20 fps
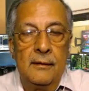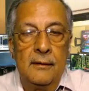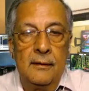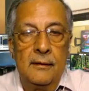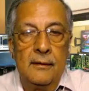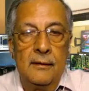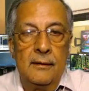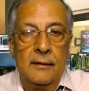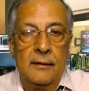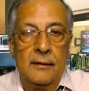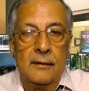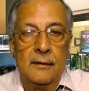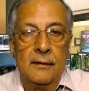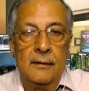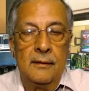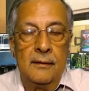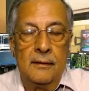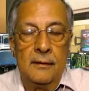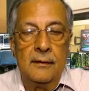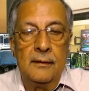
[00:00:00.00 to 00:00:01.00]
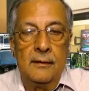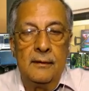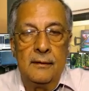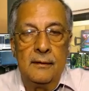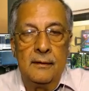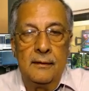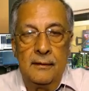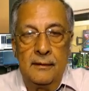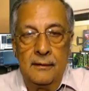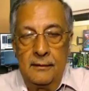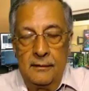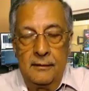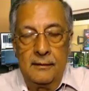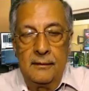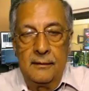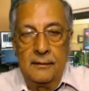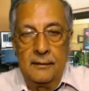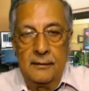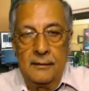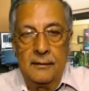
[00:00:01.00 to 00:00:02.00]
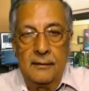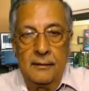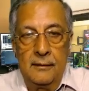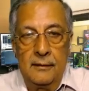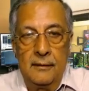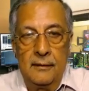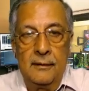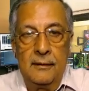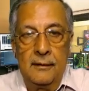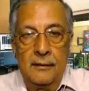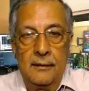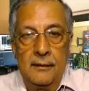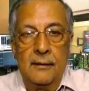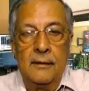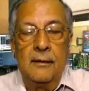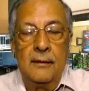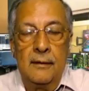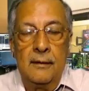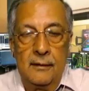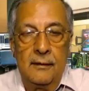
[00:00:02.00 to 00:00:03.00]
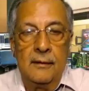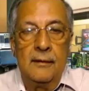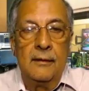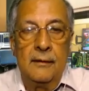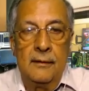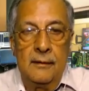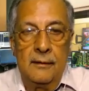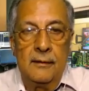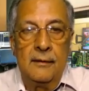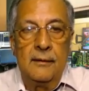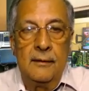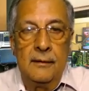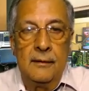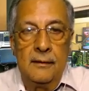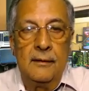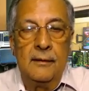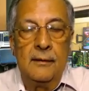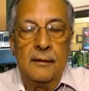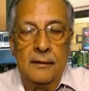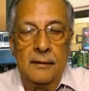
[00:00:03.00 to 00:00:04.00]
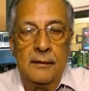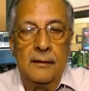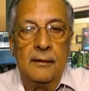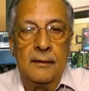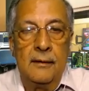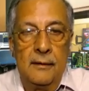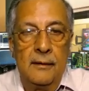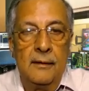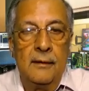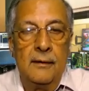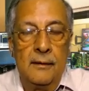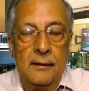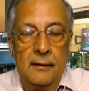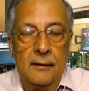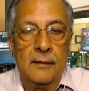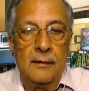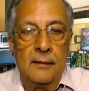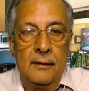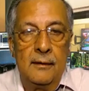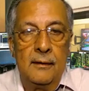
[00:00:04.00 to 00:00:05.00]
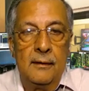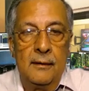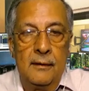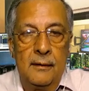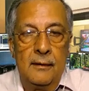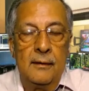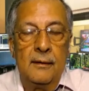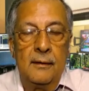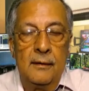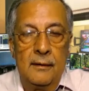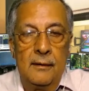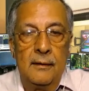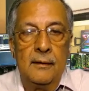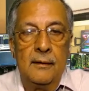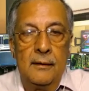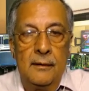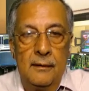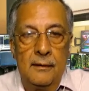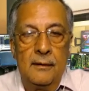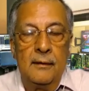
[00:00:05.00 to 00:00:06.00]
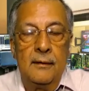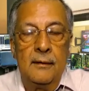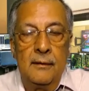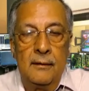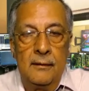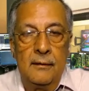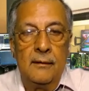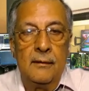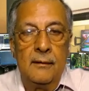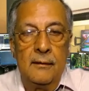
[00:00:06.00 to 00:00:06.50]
This person isn't speaking.